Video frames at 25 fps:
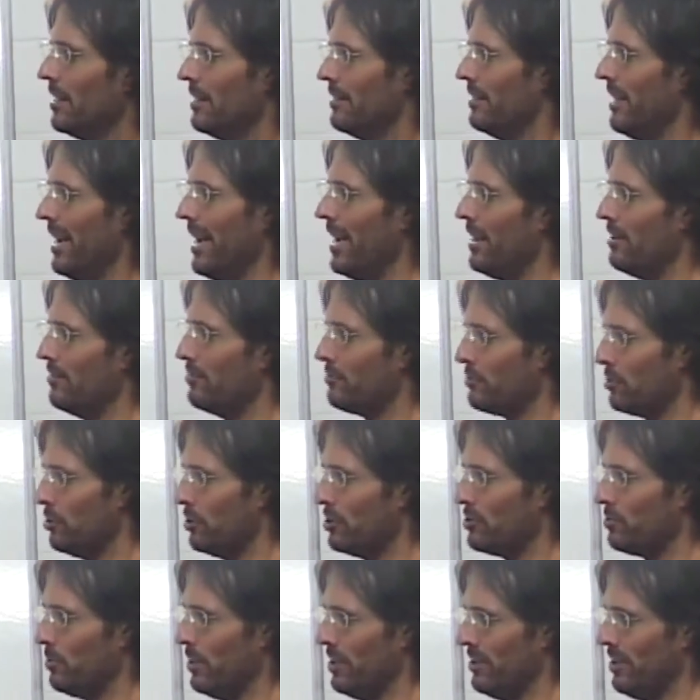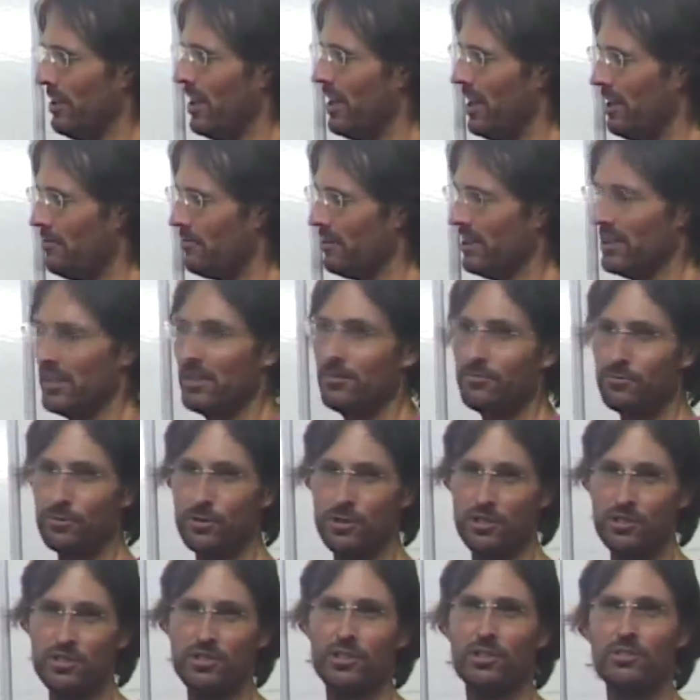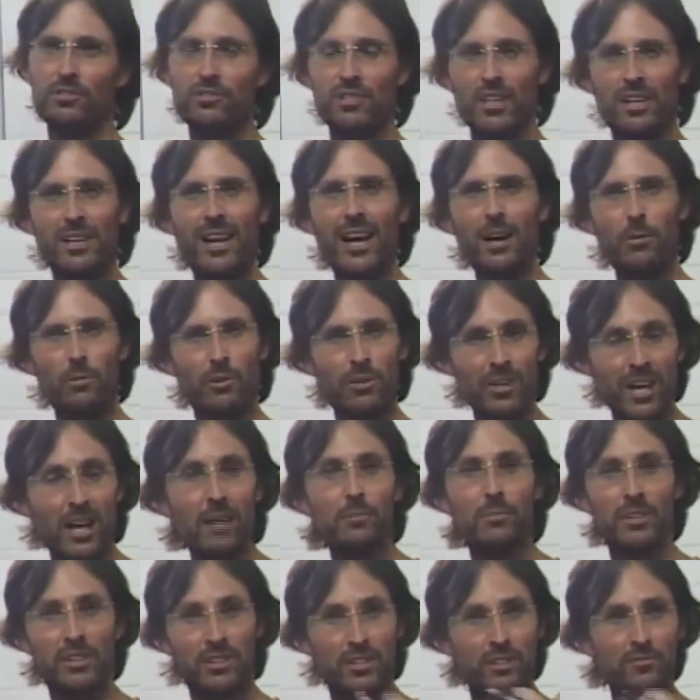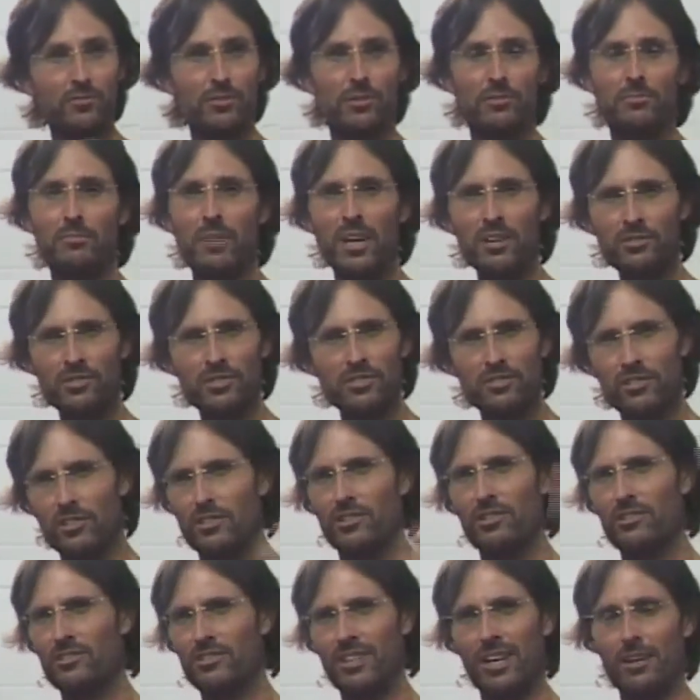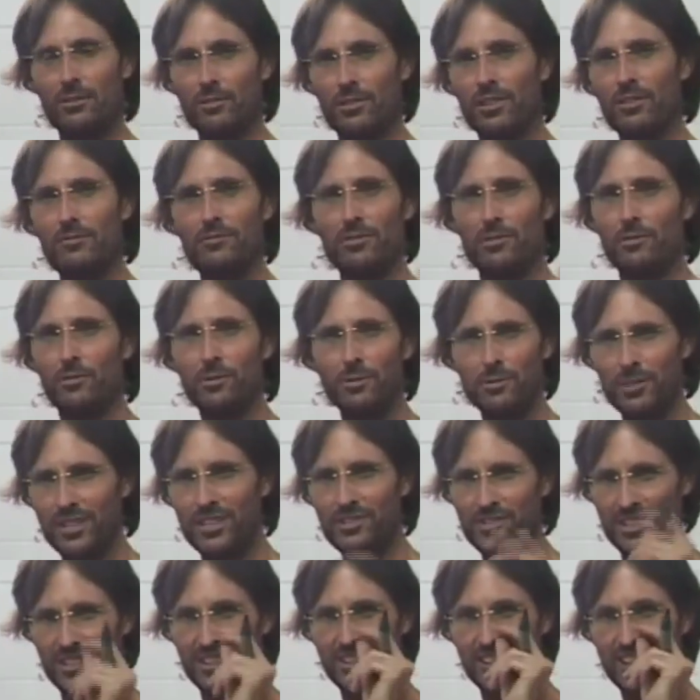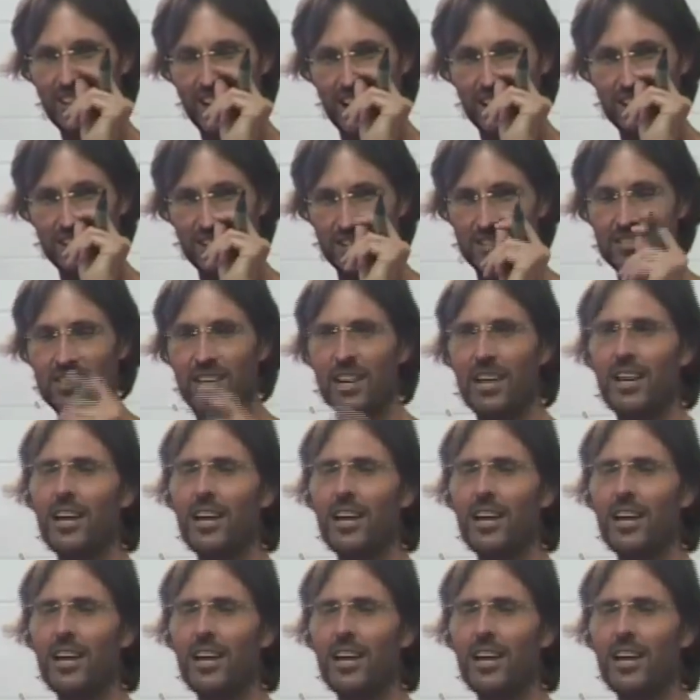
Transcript: They, of course, want to heavily influence you, so they will come and give you messages, they will give you all these indications.